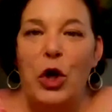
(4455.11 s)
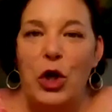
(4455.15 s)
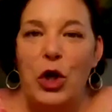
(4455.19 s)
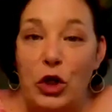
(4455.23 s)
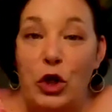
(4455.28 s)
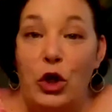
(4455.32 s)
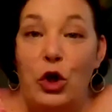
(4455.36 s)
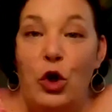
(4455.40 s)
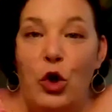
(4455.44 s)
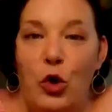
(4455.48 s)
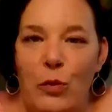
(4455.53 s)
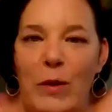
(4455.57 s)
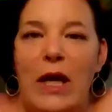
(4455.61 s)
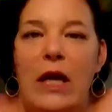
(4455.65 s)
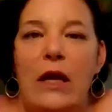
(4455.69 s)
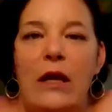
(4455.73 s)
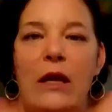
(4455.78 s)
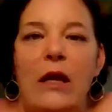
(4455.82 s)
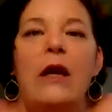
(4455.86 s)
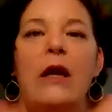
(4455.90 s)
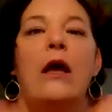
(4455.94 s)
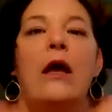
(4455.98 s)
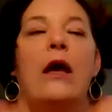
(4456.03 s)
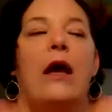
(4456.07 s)

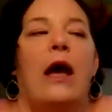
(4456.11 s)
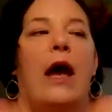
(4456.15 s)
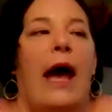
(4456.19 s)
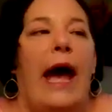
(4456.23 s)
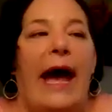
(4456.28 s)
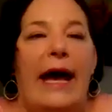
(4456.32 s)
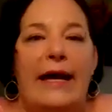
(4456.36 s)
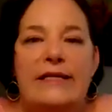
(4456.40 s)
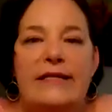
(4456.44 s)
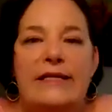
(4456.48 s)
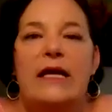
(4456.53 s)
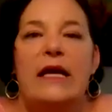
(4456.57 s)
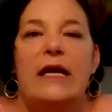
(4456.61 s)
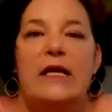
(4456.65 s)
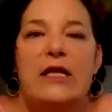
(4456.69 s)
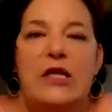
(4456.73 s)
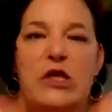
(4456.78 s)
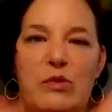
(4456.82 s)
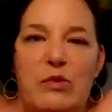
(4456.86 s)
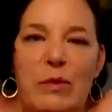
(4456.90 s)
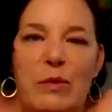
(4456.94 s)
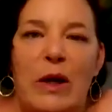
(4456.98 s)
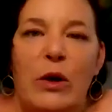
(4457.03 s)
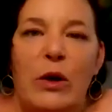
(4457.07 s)
human, has
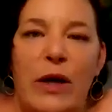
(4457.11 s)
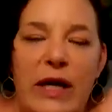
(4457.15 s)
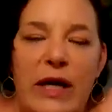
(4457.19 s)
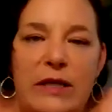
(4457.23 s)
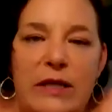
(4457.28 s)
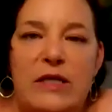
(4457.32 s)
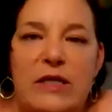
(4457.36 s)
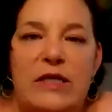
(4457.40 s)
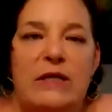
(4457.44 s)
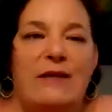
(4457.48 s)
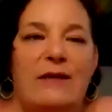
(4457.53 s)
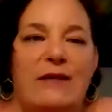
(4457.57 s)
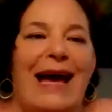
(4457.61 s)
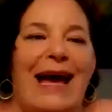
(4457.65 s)
experienced.